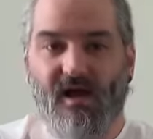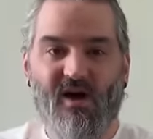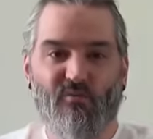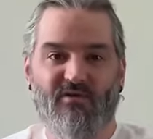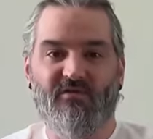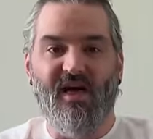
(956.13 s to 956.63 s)

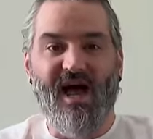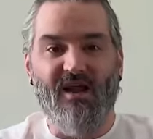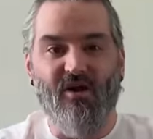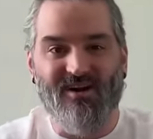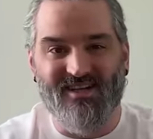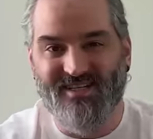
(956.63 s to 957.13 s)
And with that,
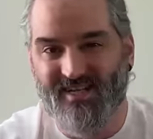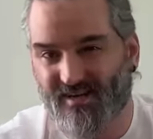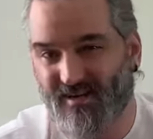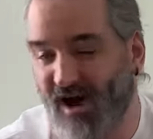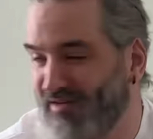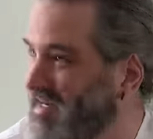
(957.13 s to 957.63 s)
like I said, I
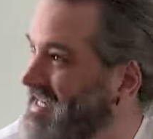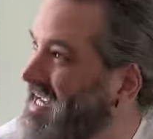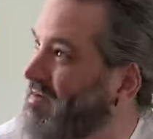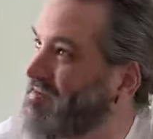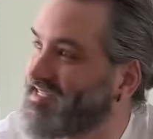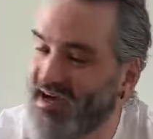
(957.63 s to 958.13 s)
can't really
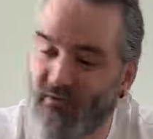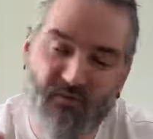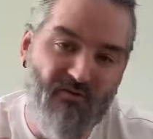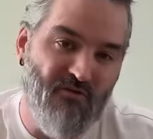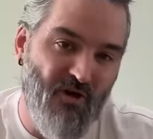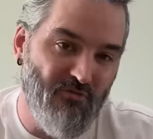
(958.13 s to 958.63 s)
get myself
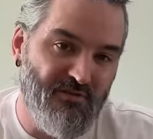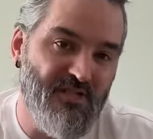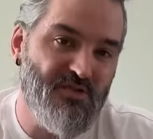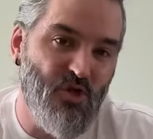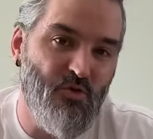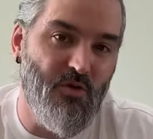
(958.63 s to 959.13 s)
involved in
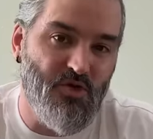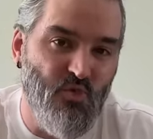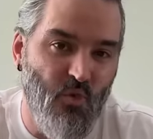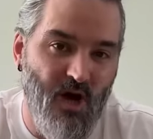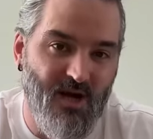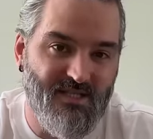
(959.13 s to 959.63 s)
too much
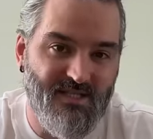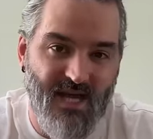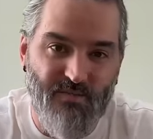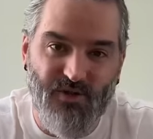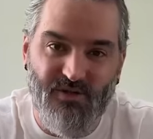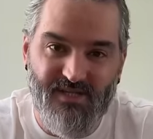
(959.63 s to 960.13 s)
work today
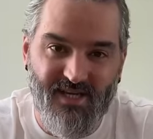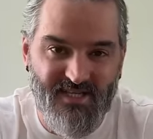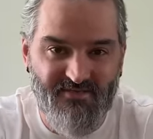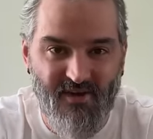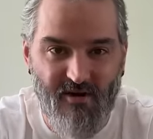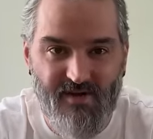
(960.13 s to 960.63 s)
because it is
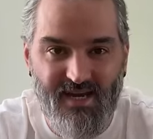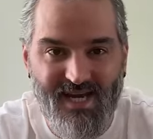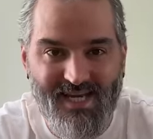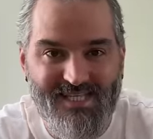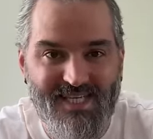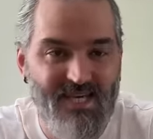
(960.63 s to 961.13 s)
very
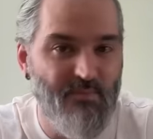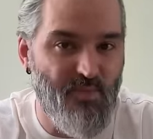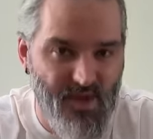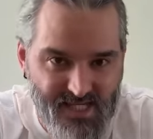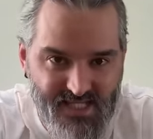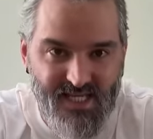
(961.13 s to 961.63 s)
itty
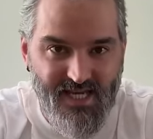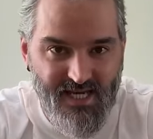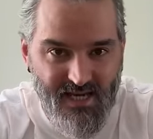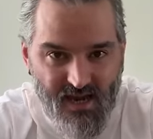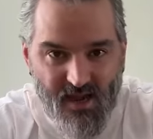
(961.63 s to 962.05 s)
bitty,